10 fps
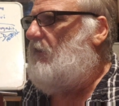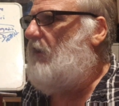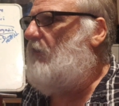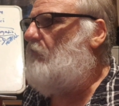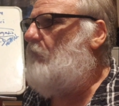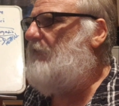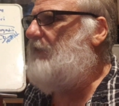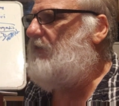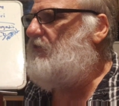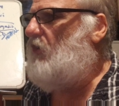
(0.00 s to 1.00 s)
Around
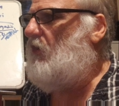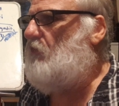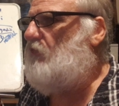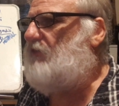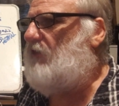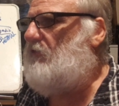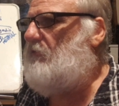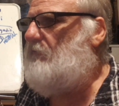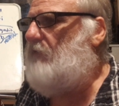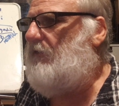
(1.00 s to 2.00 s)
that time also,
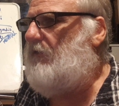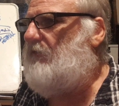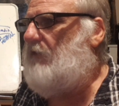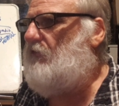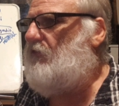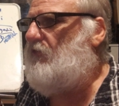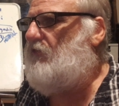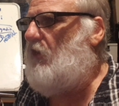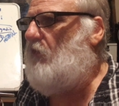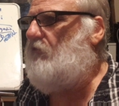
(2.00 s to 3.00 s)
remember that there was
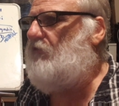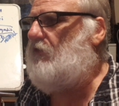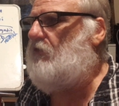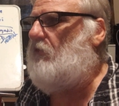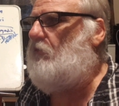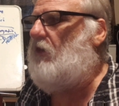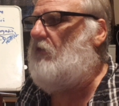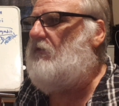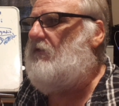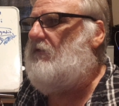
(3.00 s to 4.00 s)
this whole view,
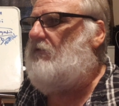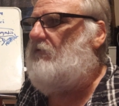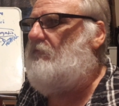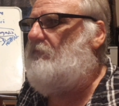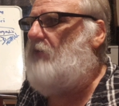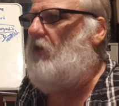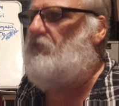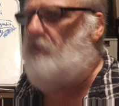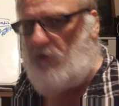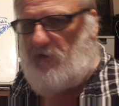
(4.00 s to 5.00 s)
well,
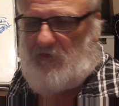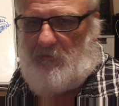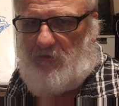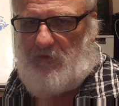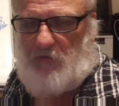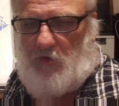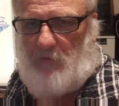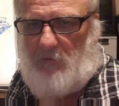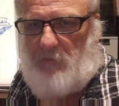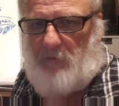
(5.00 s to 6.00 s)
postmodernism was a
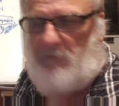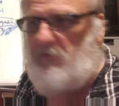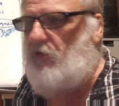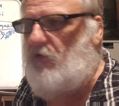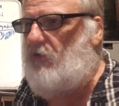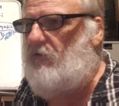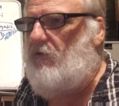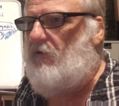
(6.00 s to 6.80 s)
term a lot of people have heard,